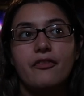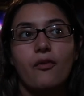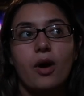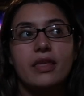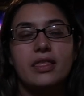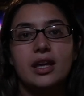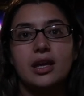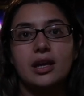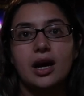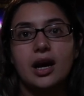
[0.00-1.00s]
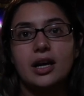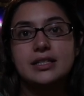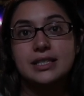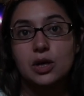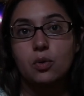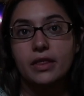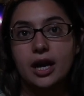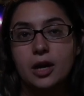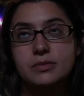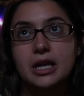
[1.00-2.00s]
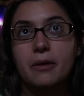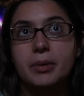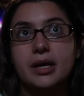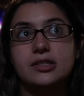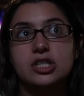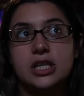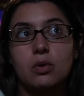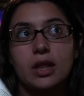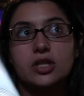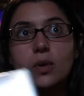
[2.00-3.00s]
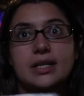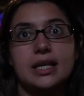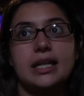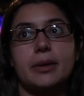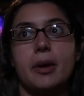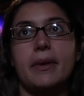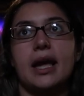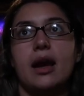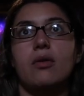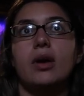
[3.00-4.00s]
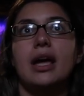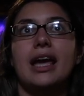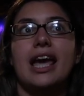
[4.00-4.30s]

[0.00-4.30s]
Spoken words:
for the sequel that comes out, because the sequel that's going to end up coming out,